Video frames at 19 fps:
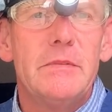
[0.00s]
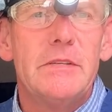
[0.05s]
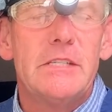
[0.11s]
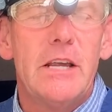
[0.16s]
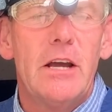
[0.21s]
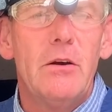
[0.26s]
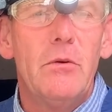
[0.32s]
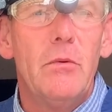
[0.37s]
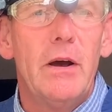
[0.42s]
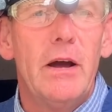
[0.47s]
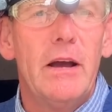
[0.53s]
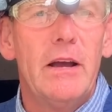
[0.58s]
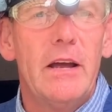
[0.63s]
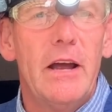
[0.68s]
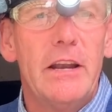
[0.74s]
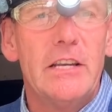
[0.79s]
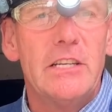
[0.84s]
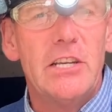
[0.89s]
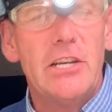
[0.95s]
So
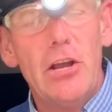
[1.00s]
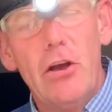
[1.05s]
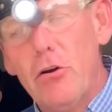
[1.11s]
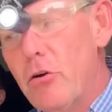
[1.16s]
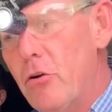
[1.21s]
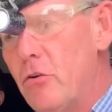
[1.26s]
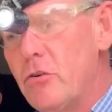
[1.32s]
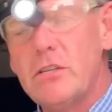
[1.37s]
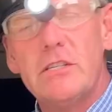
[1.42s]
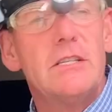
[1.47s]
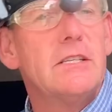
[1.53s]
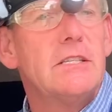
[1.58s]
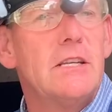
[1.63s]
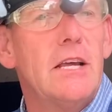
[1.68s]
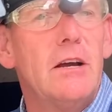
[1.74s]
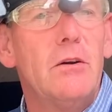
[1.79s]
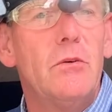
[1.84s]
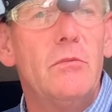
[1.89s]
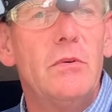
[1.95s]
it's a young horse,
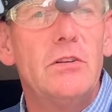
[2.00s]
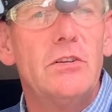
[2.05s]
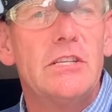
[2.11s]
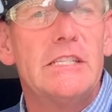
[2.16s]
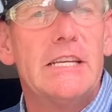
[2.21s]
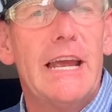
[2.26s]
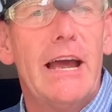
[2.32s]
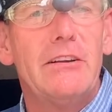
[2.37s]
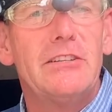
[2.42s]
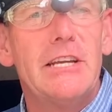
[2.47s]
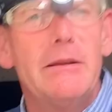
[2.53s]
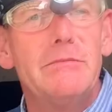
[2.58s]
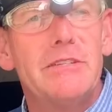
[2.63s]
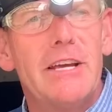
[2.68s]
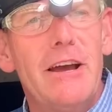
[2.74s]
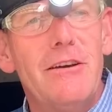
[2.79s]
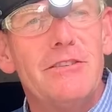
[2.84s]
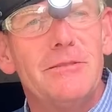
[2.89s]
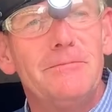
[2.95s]
so we'll just see how
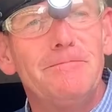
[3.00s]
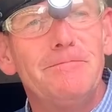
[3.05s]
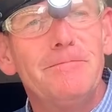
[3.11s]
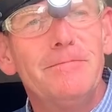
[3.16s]
James goes.